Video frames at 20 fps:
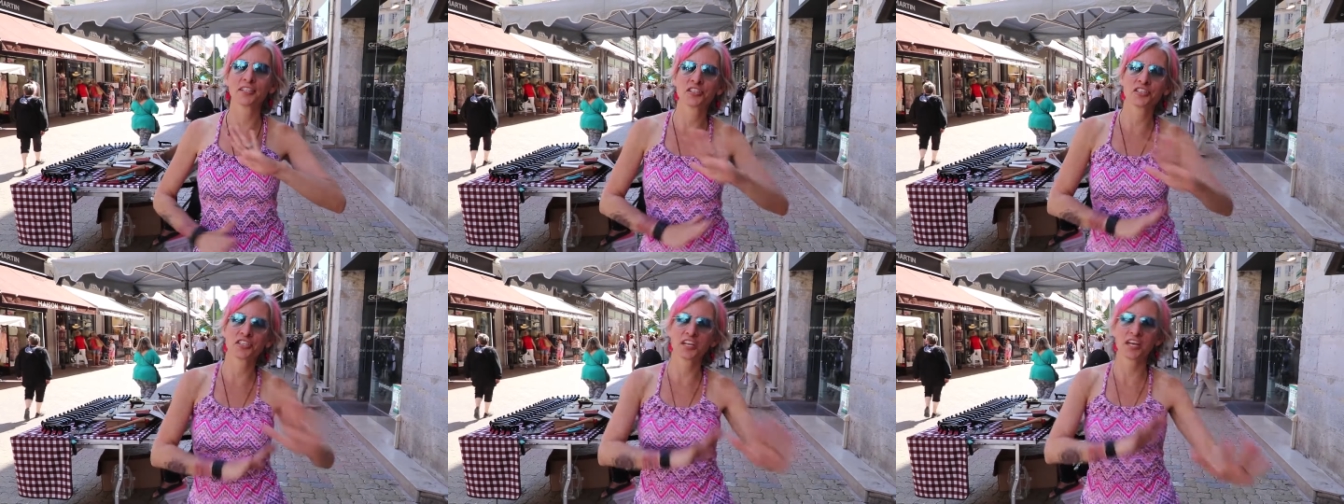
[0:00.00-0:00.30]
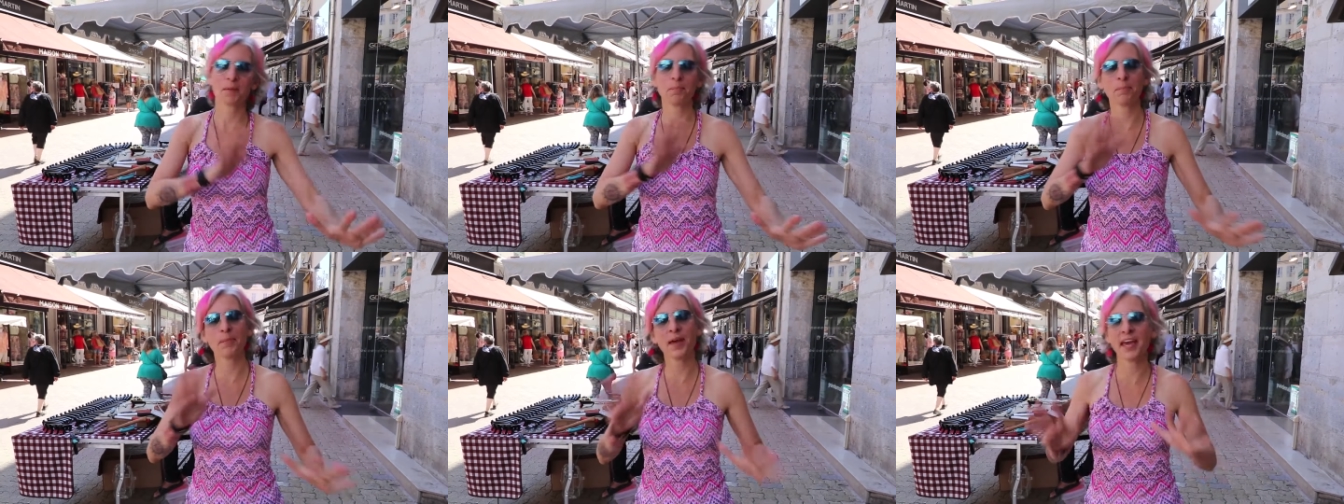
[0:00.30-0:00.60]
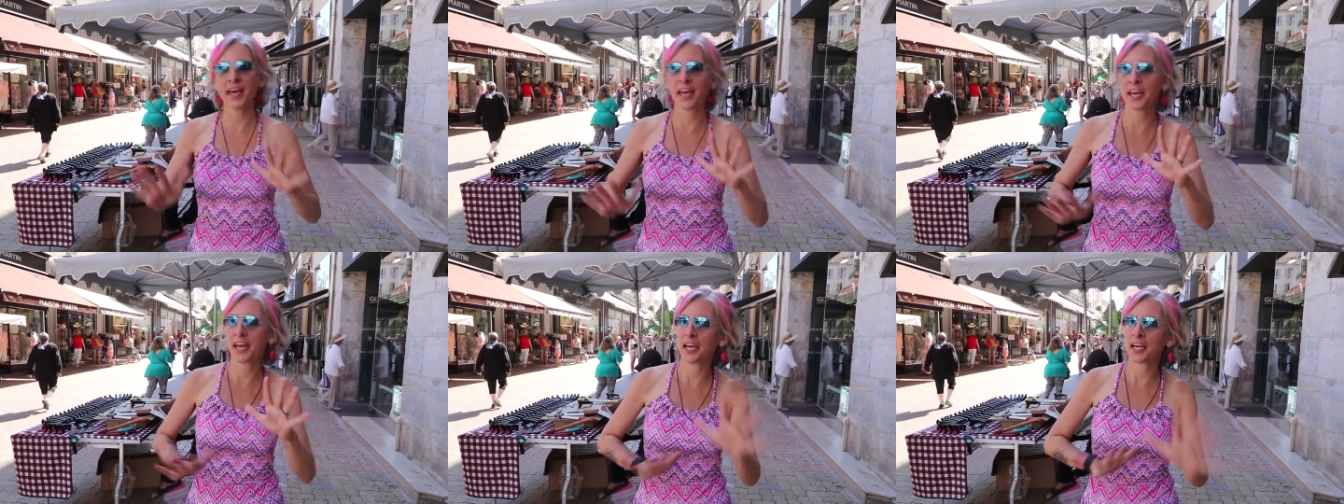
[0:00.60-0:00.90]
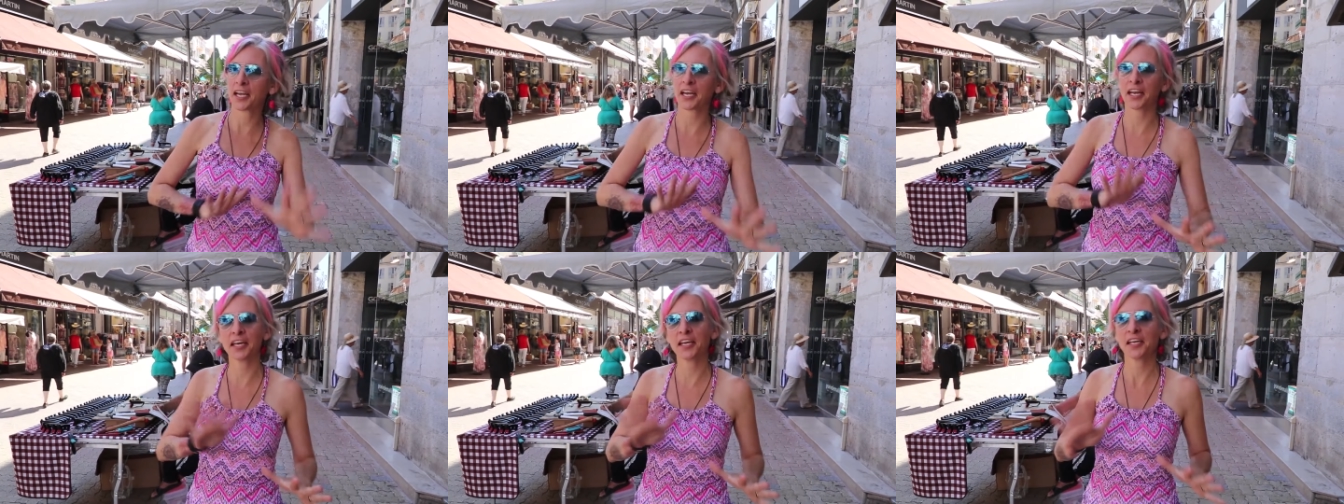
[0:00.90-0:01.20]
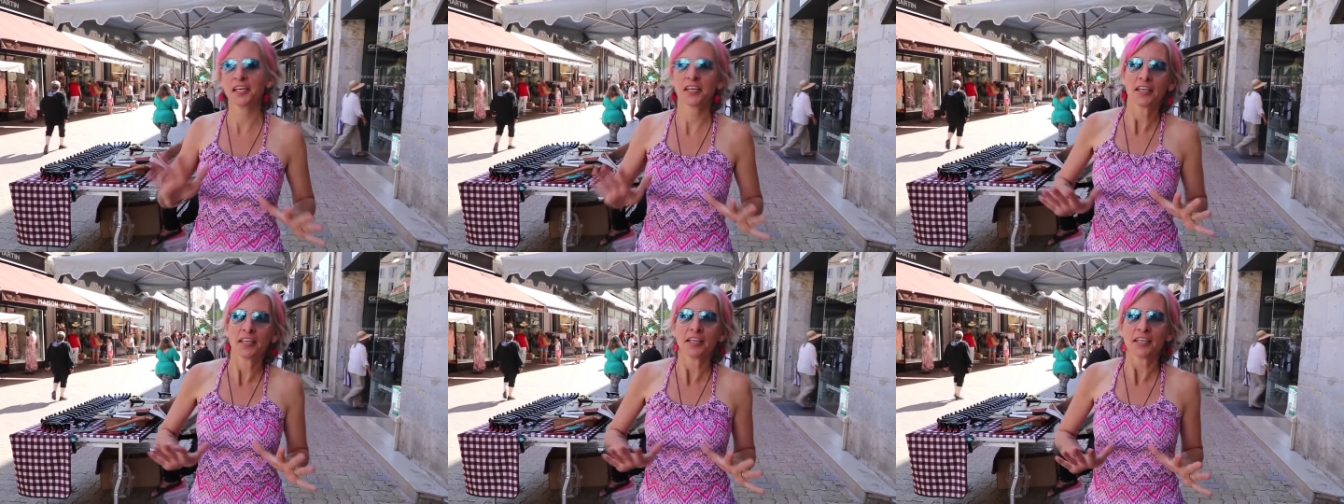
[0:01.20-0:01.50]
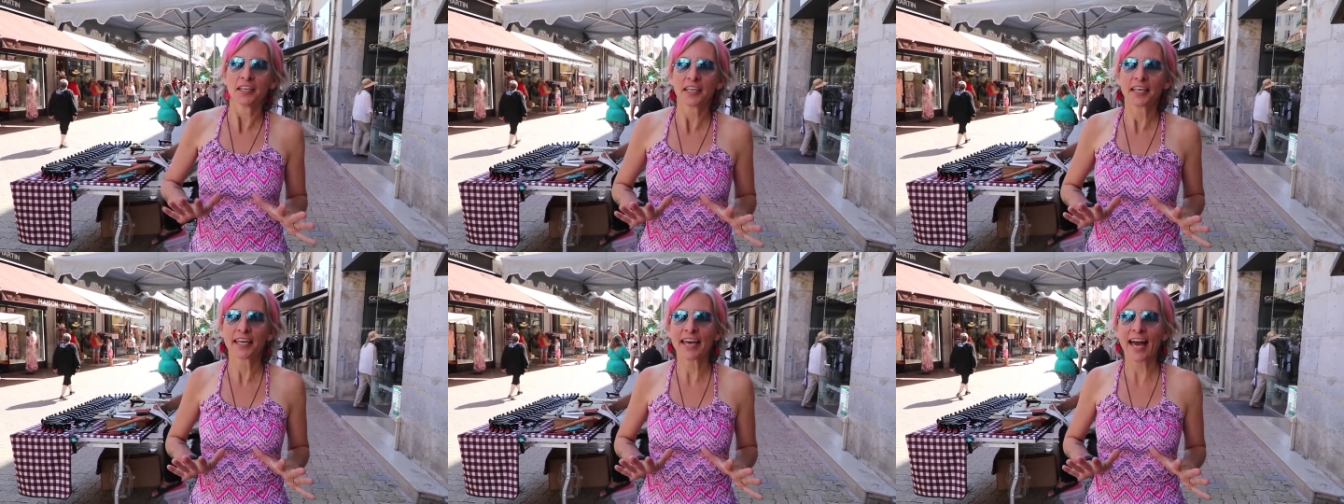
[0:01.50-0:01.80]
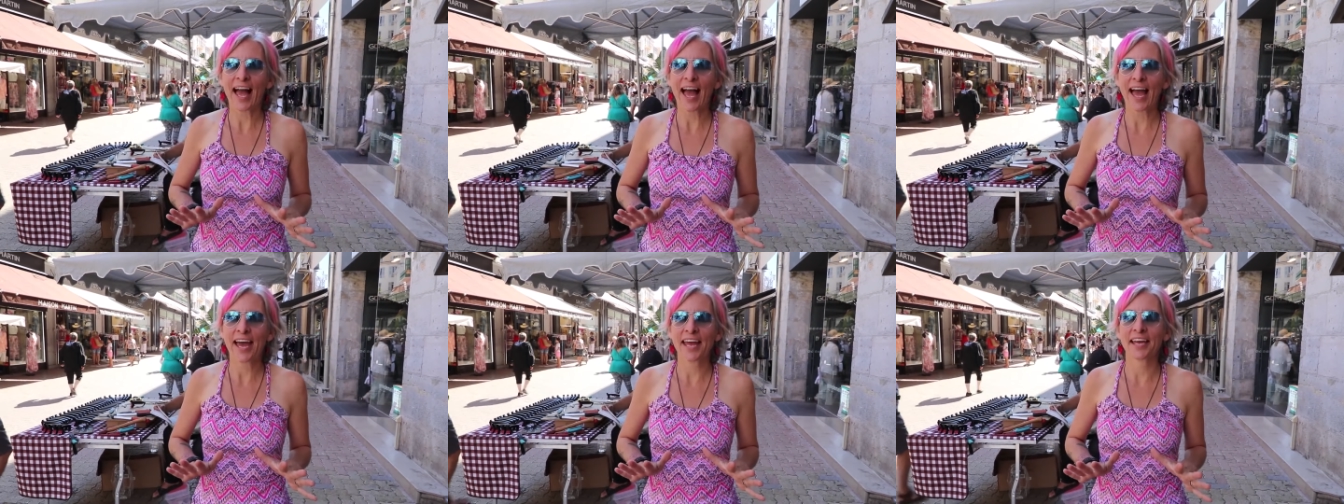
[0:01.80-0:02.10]
champagne
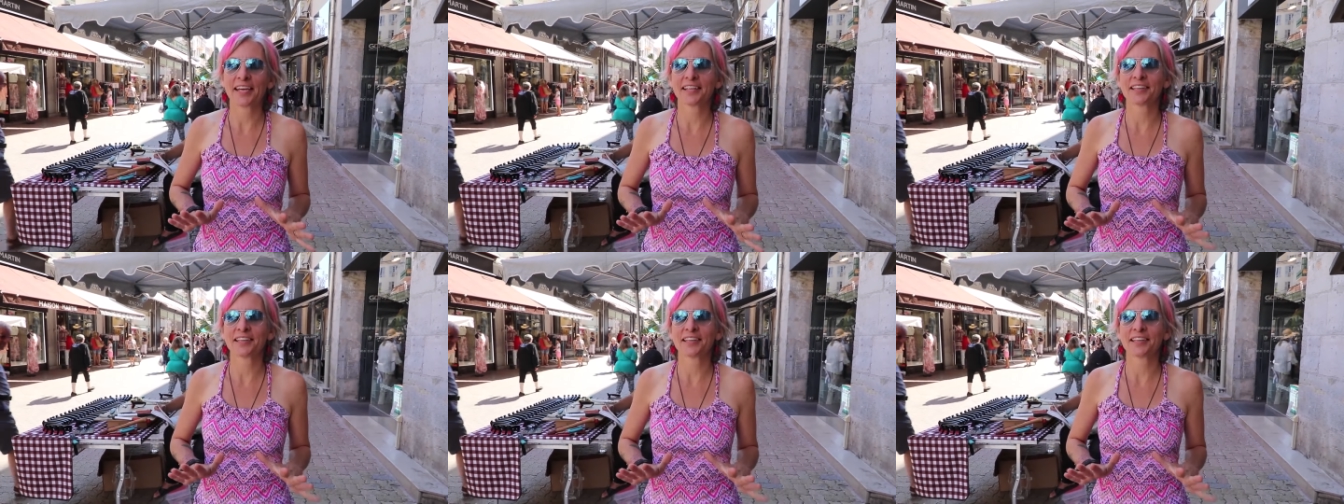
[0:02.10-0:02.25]
guy.